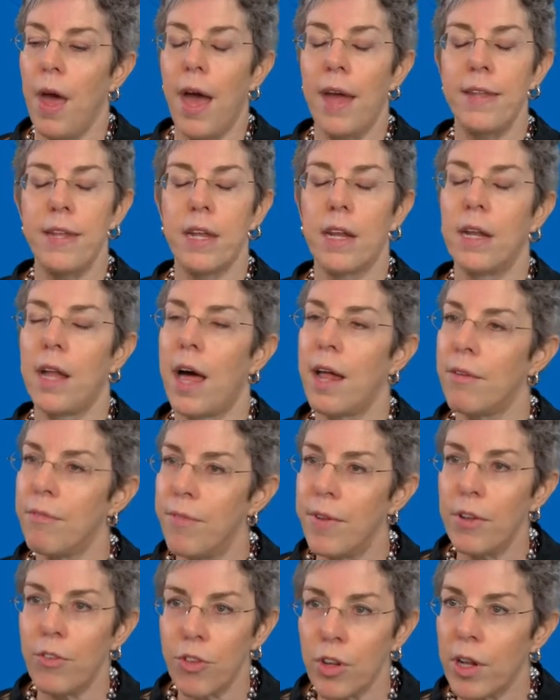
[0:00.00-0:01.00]
I did a lot of
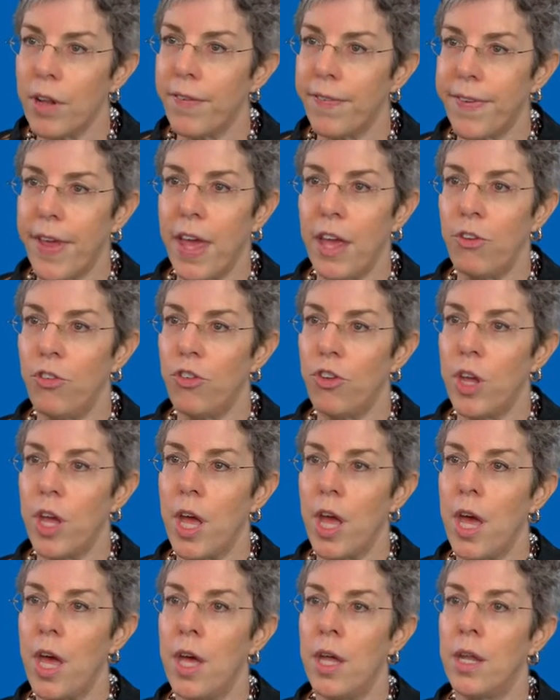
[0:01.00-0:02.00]

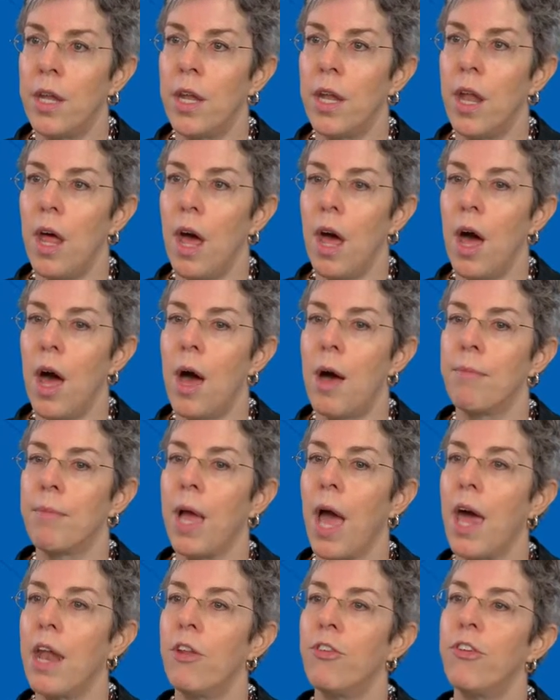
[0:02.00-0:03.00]
visualization,
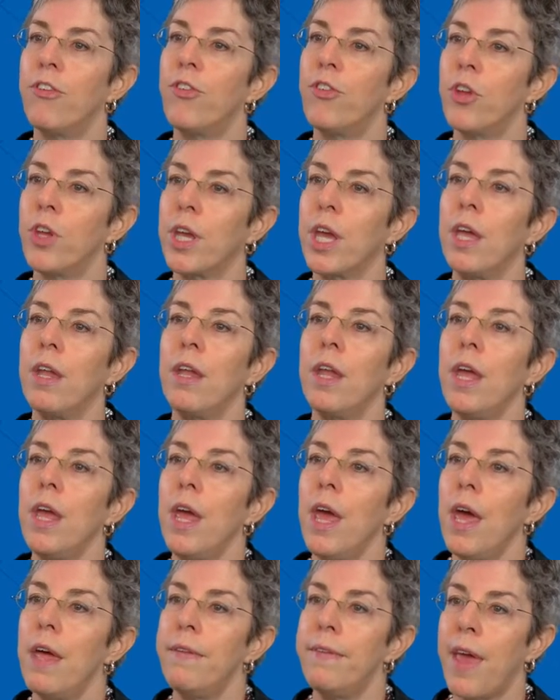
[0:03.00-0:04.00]
kind of just took it
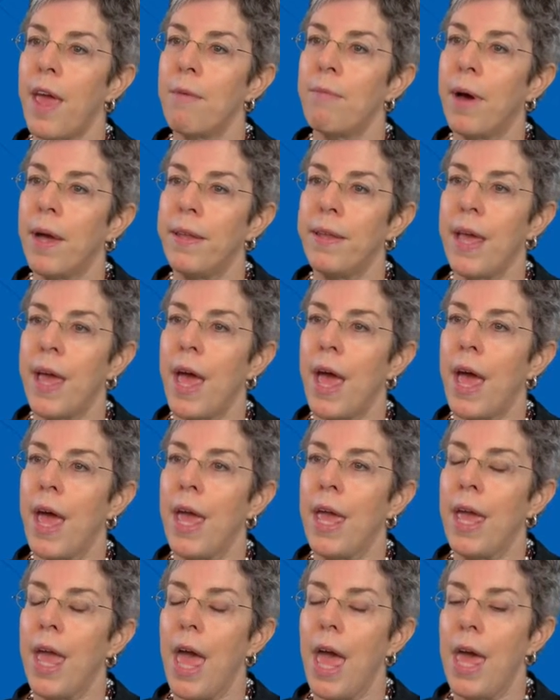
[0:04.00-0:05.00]
day by
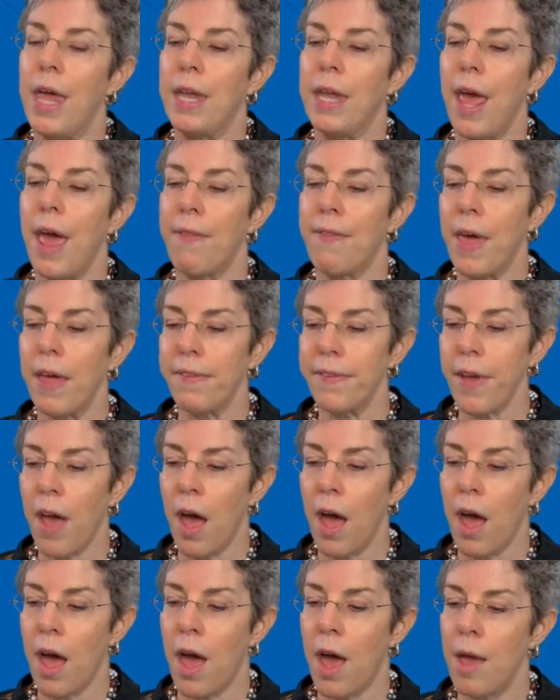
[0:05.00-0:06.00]
day. And at that
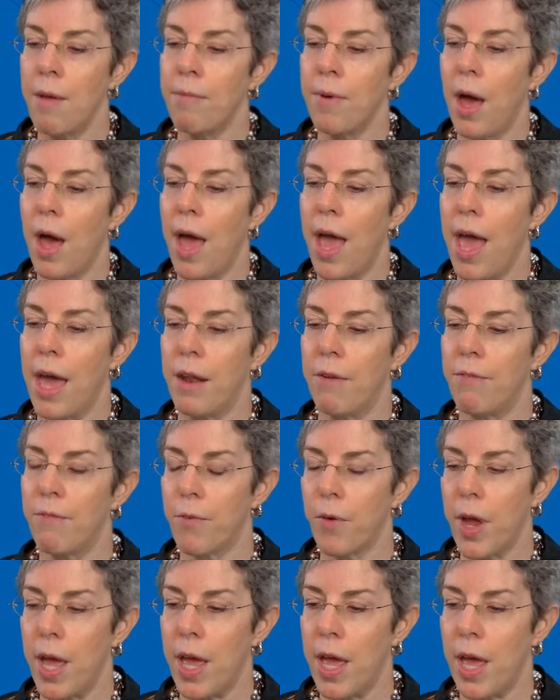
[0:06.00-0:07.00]
time, I had a
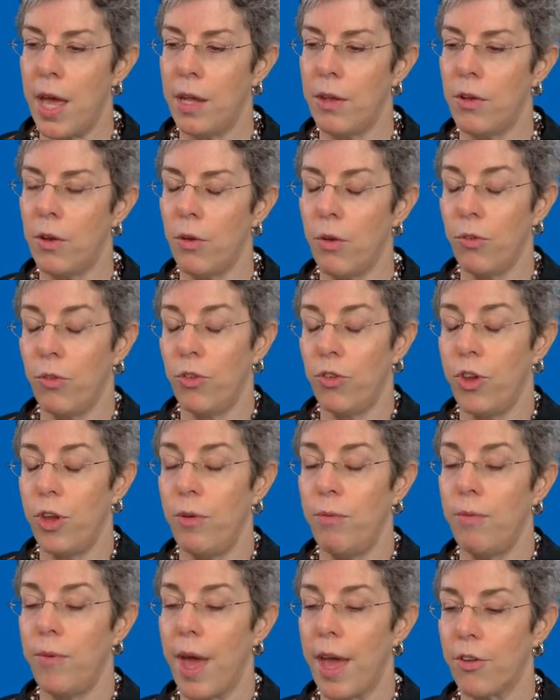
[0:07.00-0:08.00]
friend, or
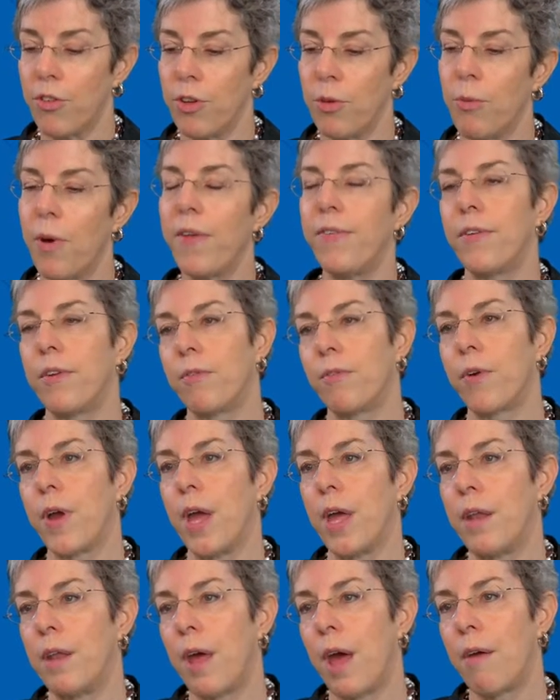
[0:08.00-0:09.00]
she actually wasn't a
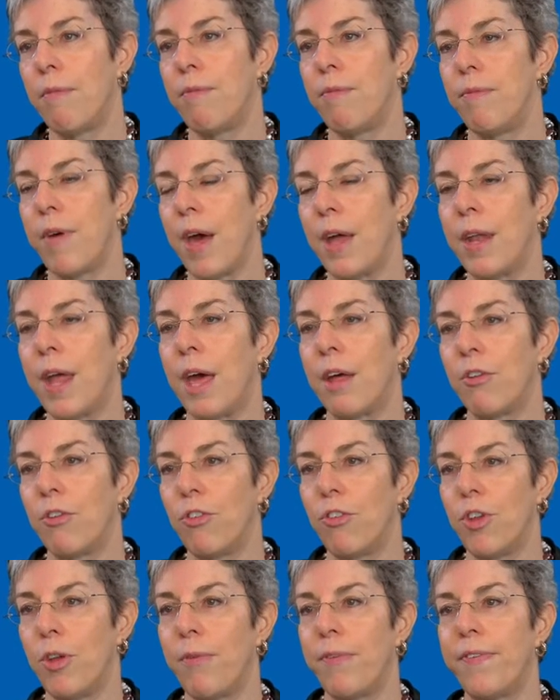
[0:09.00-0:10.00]
friend. I found
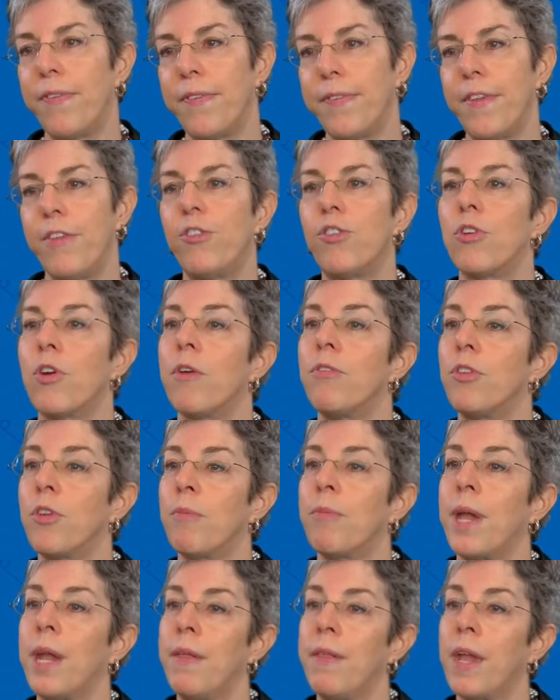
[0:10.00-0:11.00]
out she was a sister of
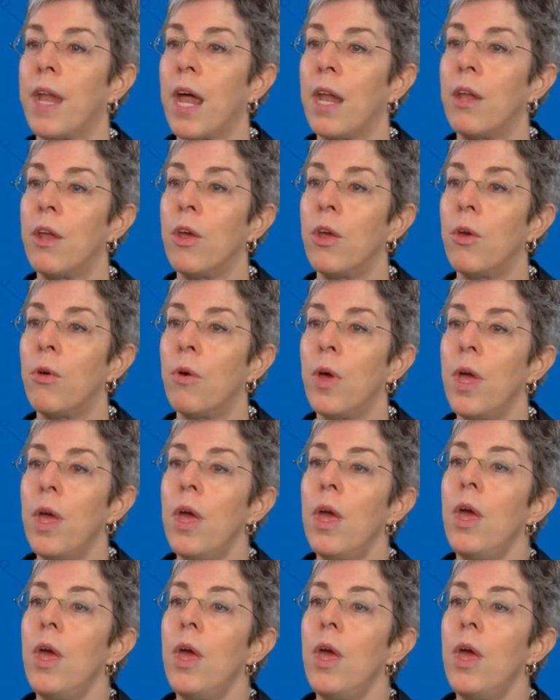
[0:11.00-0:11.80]
somebody that I knew